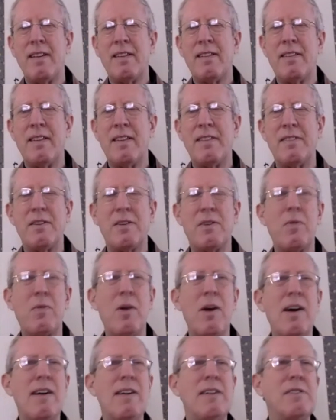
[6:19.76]
That the
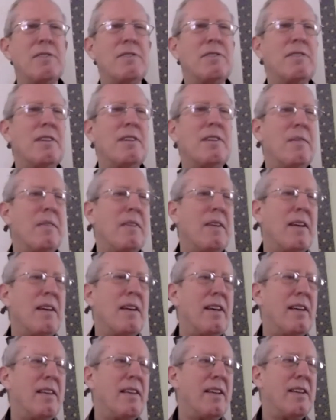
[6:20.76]
ground
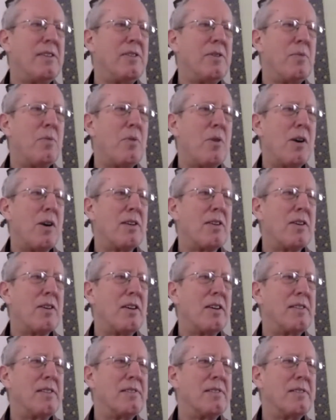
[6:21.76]
that you walk
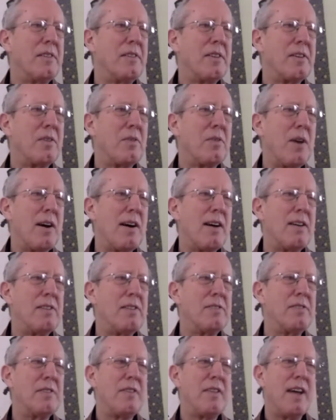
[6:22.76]
on, the
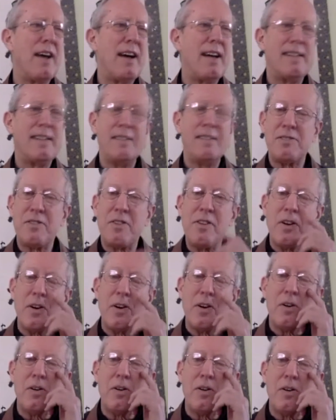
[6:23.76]
ground that is the
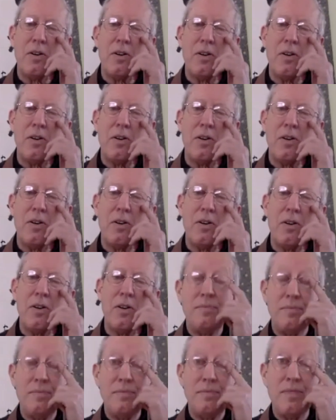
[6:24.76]
earth
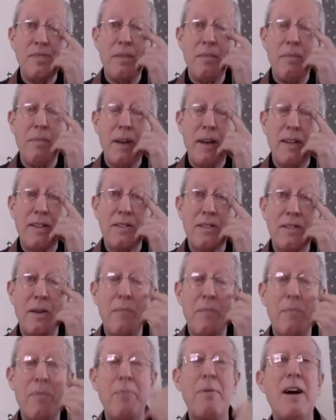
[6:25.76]
that makes
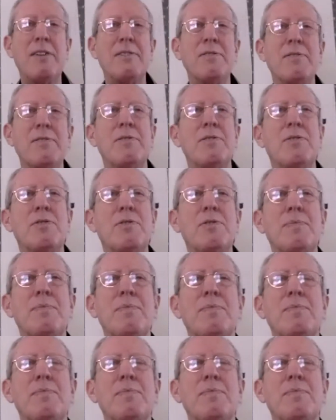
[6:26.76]
up the mountains,